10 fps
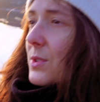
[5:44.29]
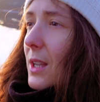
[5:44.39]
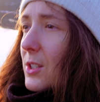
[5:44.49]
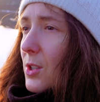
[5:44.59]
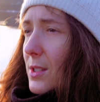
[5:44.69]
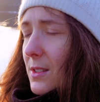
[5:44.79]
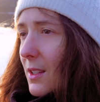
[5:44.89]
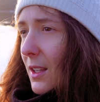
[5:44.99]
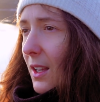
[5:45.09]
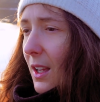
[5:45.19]
I
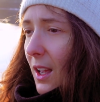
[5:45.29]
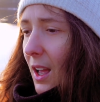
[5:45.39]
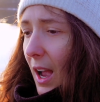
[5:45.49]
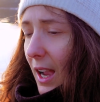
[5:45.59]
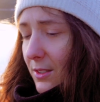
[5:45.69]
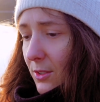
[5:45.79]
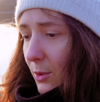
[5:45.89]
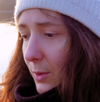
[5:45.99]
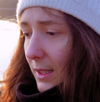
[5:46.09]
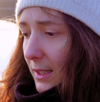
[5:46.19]
don't
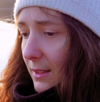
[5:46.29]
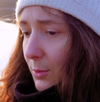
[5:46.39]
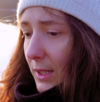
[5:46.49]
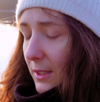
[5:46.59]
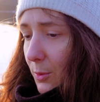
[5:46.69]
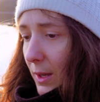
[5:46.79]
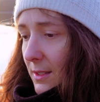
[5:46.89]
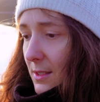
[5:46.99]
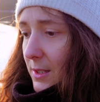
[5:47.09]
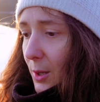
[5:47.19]
know, it went
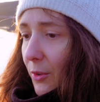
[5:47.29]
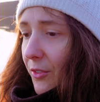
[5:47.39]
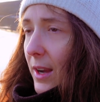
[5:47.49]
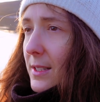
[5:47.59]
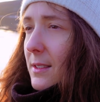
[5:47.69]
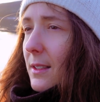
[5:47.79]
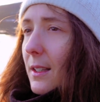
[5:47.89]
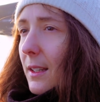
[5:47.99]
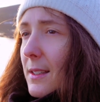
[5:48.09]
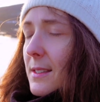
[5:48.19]
so fast.
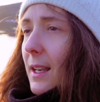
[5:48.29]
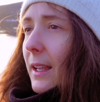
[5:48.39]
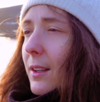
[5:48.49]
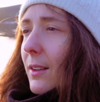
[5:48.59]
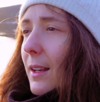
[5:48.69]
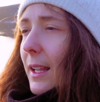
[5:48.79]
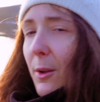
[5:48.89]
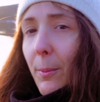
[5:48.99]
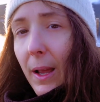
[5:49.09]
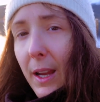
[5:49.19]
It's like a
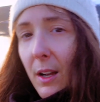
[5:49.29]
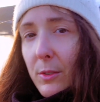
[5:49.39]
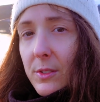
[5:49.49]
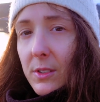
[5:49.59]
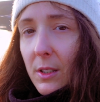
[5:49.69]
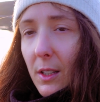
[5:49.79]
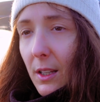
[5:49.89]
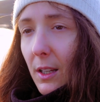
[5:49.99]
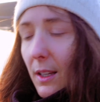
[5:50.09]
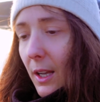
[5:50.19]
blackout.
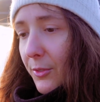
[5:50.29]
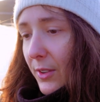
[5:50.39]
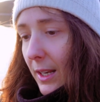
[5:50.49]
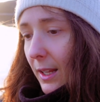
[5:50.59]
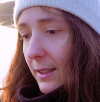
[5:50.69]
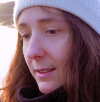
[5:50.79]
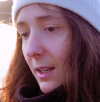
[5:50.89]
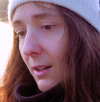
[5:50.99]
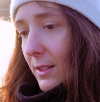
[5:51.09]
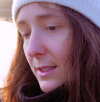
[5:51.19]
I feel like
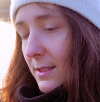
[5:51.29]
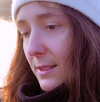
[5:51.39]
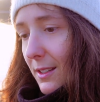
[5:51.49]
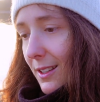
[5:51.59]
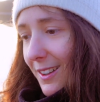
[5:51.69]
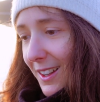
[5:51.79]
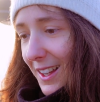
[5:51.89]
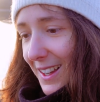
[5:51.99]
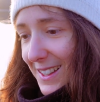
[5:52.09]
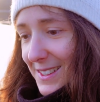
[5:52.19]
there is
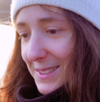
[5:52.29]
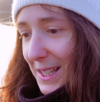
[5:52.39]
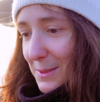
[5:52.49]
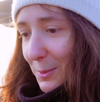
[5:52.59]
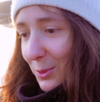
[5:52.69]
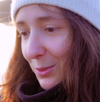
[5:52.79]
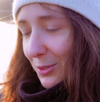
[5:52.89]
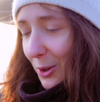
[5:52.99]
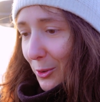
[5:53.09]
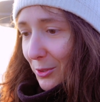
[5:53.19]
6 months
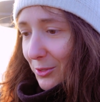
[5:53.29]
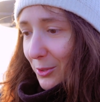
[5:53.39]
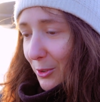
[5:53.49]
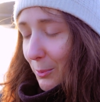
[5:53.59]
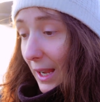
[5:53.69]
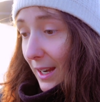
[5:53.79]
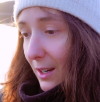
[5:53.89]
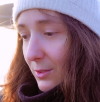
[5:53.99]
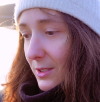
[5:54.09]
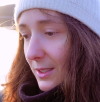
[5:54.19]
of
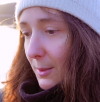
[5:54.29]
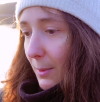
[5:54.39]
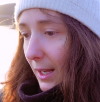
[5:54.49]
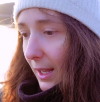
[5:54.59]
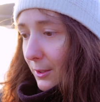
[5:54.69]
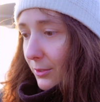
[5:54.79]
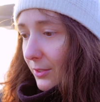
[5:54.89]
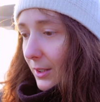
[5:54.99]
blackout in my life.